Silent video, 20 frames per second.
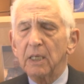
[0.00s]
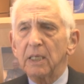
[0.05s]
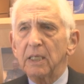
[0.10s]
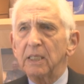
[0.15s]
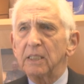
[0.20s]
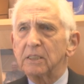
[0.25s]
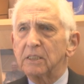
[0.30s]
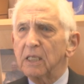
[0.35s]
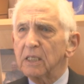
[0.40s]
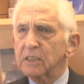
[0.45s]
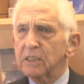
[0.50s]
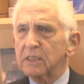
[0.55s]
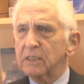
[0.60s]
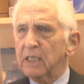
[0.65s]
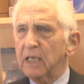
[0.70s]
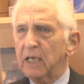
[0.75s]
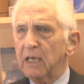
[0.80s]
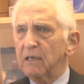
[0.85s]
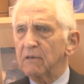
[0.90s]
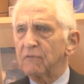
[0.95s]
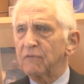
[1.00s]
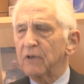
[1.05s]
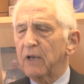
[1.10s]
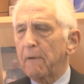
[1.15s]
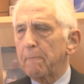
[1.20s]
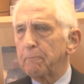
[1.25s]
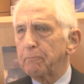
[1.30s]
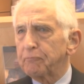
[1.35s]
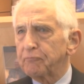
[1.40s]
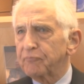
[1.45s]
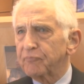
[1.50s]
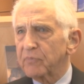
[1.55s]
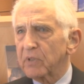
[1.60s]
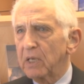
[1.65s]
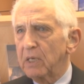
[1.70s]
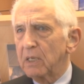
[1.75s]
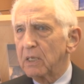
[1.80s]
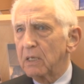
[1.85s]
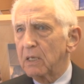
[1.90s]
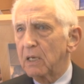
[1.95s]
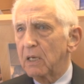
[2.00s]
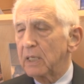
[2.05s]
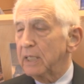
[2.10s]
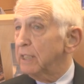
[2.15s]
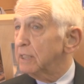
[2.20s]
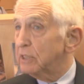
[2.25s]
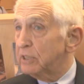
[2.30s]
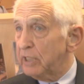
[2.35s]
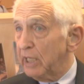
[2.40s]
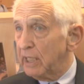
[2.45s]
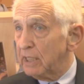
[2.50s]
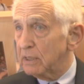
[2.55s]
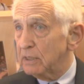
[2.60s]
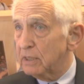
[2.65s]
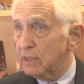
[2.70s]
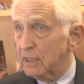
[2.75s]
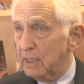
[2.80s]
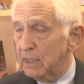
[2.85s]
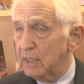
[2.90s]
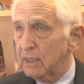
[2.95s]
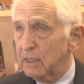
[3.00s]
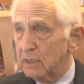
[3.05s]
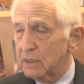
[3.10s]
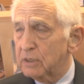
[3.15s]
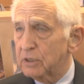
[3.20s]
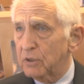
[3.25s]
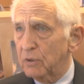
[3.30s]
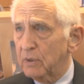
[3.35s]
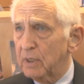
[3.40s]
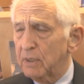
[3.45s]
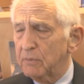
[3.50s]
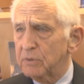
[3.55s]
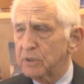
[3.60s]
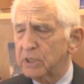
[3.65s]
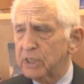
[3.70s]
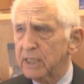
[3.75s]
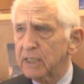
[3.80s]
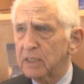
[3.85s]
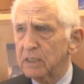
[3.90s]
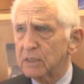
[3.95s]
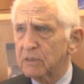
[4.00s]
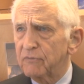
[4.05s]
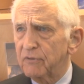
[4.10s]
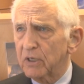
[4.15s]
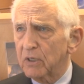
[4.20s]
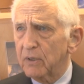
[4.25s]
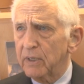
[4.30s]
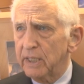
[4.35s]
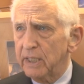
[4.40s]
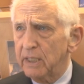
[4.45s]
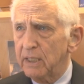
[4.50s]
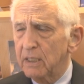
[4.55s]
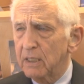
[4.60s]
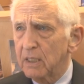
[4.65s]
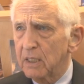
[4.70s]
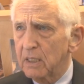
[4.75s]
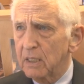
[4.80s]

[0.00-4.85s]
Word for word: It doesn't have uh, intent in it, so I would think it's very